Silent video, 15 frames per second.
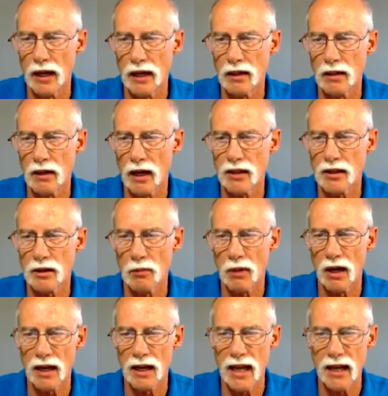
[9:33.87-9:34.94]
ninth harmonic,
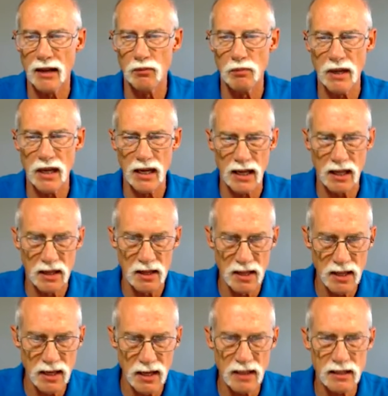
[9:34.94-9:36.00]
and being
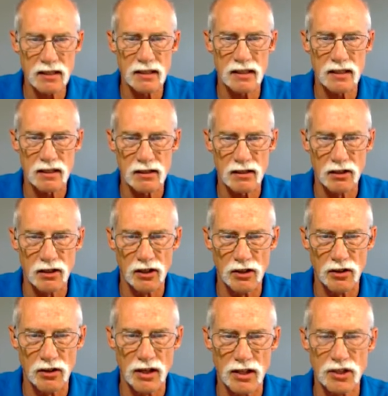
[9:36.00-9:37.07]
this, is you can do this.